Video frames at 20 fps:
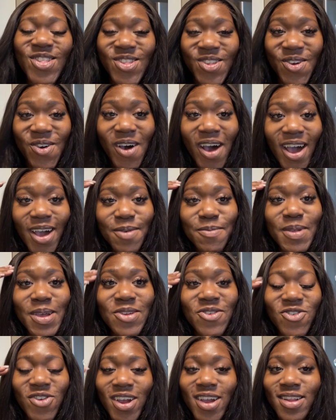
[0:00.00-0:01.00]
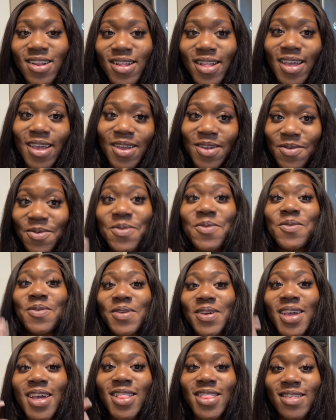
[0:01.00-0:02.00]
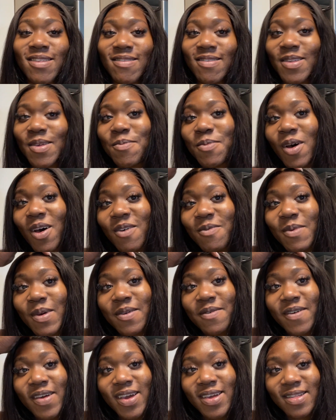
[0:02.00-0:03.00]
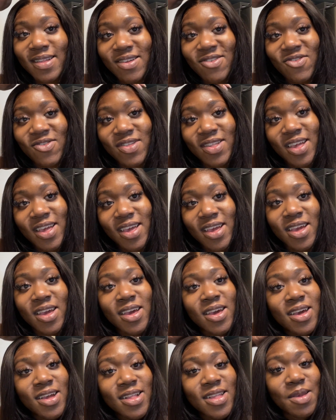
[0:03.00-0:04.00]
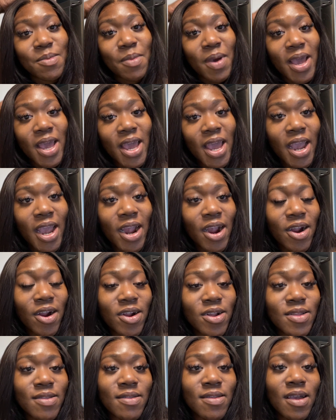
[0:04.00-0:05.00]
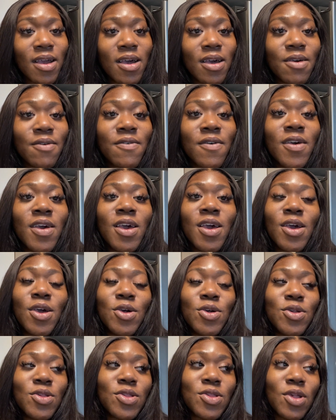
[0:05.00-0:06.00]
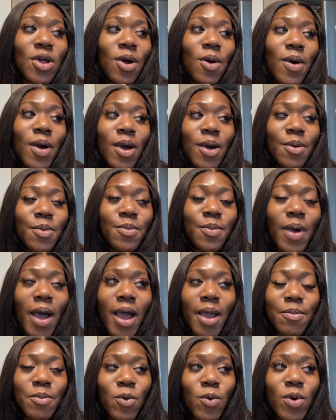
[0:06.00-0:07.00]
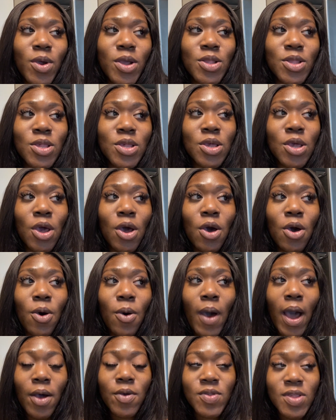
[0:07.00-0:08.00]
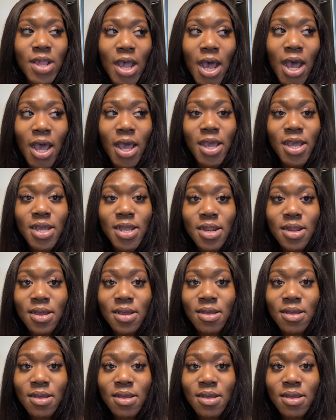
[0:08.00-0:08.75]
so I'm like trying to like get the sleep off my face. I just like did my hair and stuff. So um, I'm going to go outside